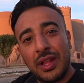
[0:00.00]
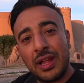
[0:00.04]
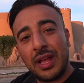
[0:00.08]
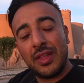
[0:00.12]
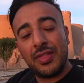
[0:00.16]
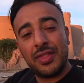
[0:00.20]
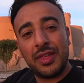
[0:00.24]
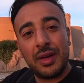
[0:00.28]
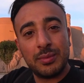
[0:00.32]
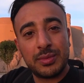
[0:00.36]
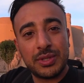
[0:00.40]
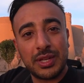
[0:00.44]
a
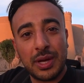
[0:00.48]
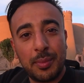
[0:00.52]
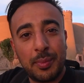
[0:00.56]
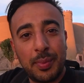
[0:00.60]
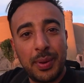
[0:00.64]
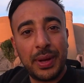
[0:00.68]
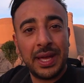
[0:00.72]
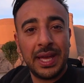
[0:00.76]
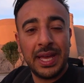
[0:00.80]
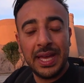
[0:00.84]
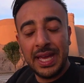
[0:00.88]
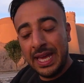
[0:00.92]
thumbs up.
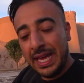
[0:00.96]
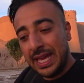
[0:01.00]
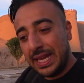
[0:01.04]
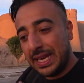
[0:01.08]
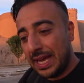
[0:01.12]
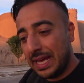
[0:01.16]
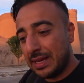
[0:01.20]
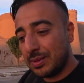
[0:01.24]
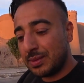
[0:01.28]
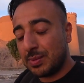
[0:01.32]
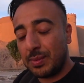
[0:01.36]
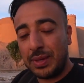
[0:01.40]
It
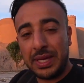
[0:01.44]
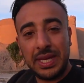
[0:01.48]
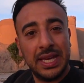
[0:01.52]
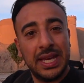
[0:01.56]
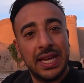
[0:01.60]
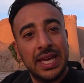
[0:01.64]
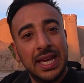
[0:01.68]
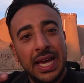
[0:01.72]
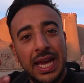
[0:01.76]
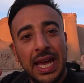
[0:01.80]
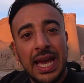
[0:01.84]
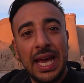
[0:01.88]
helps me
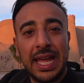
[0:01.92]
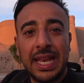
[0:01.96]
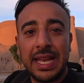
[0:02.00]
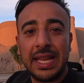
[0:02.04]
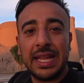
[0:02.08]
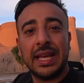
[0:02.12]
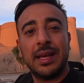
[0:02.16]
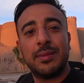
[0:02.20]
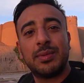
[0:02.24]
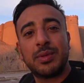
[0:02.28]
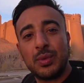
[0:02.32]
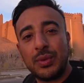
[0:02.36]
and it
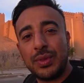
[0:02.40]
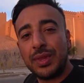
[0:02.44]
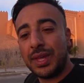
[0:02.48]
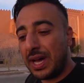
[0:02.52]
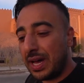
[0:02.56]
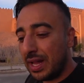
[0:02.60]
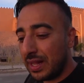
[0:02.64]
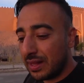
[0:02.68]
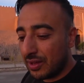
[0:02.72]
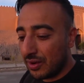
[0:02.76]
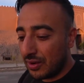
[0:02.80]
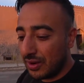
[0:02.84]
helps with the
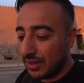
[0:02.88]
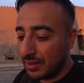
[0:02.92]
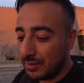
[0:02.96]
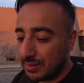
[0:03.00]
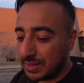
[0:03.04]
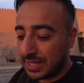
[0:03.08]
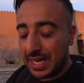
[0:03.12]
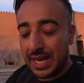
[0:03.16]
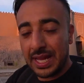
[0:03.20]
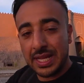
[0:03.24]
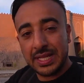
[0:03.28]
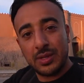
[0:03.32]
algorithms,
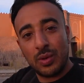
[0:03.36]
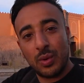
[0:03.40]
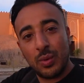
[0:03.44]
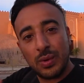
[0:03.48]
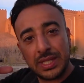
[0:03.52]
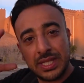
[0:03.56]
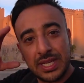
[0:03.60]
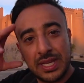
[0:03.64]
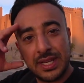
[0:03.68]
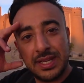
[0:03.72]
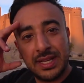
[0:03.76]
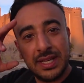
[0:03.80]
and as
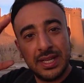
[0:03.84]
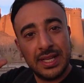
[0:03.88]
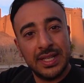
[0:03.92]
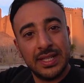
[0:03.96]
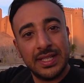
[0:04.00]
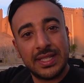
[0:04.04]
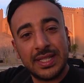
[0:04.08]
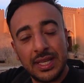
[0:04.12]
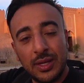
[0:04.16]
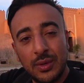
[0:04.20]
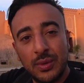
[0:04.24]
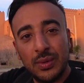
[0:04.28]
always,
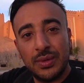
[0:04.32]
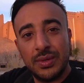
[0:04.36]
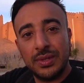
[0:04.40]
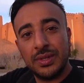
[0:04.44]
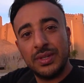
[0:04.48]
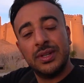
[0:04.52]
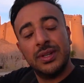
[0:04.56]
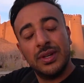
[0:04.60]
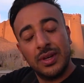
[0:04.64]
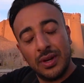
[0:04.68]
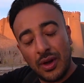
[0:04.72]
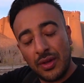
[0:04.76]
see you
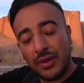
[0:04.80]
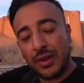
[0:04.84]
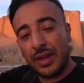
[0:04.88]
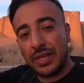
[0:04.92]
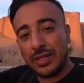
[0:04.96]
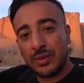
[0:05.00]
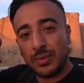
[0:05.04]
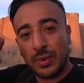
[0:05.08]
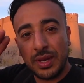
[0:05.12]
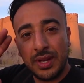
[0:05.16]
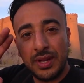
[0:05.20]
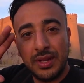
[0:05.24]
on the next one.